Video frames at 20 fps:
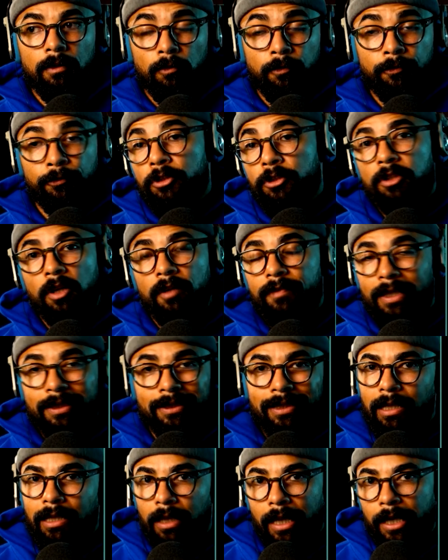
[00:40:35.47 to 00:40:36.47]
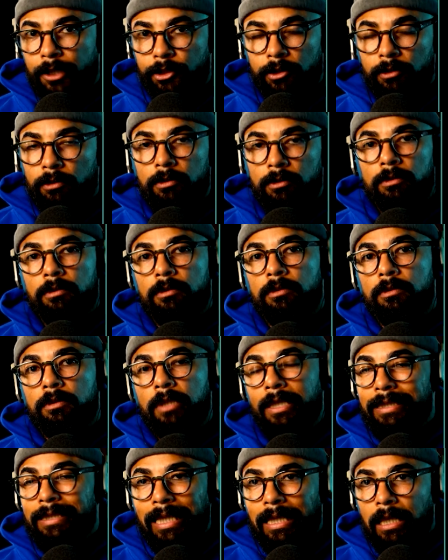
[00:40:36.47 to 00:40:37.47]
First off, that's not logical.
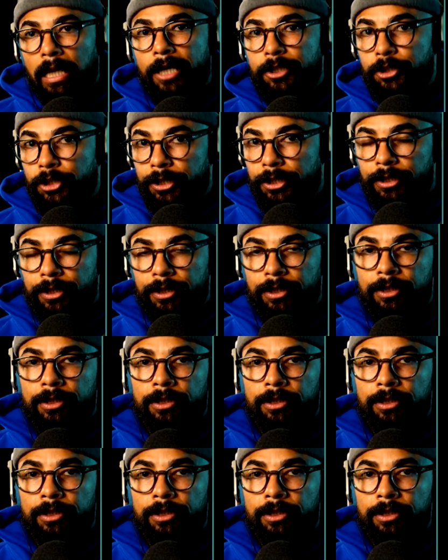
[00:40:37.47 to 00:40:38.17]
That's not logic.